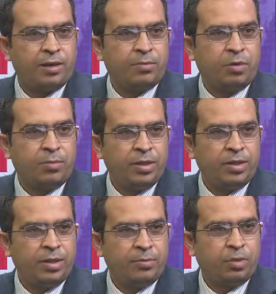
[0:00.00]

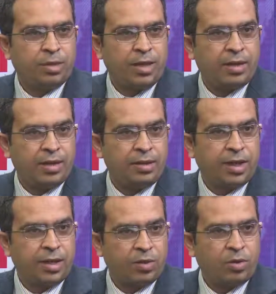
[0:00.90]
morbidity and mortality and
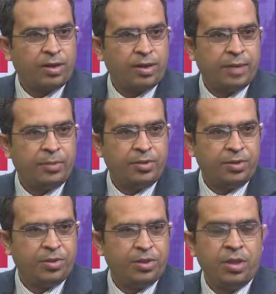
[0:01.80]
target organ damage.
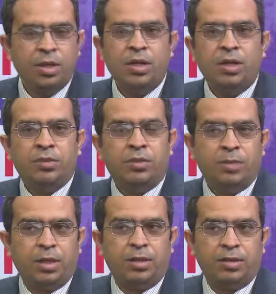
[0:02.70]

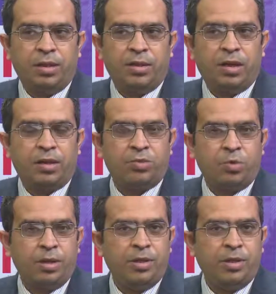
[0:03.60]
Similarly, there are so many